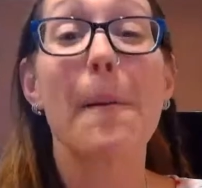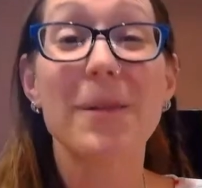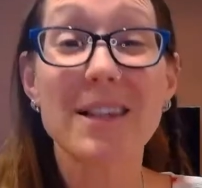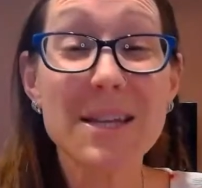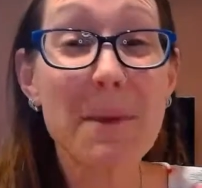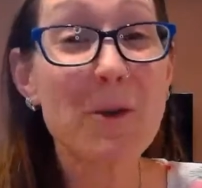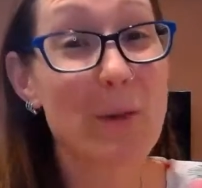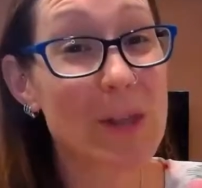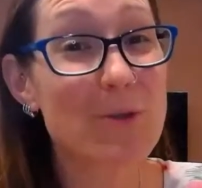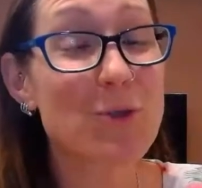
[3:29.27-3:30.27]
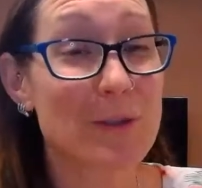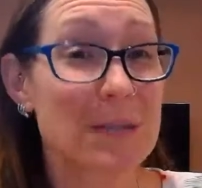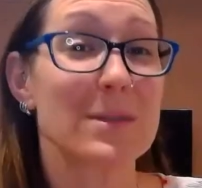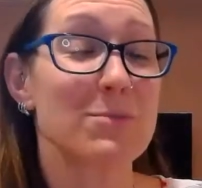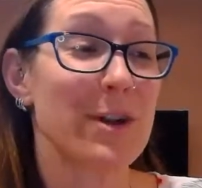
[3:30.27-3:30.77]
Plus they make really good
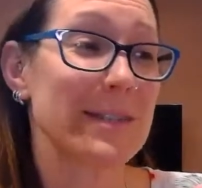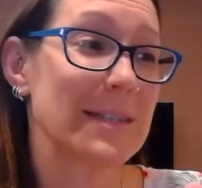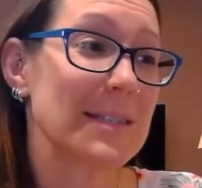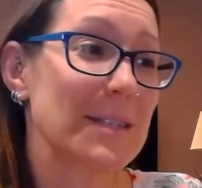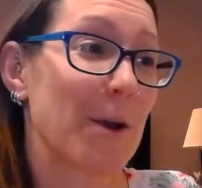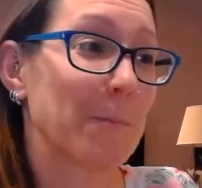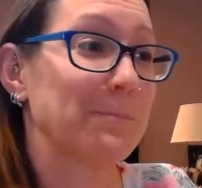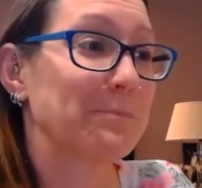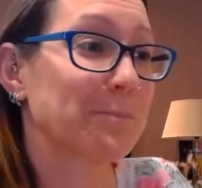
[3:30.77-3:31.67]
Christmas presents. So,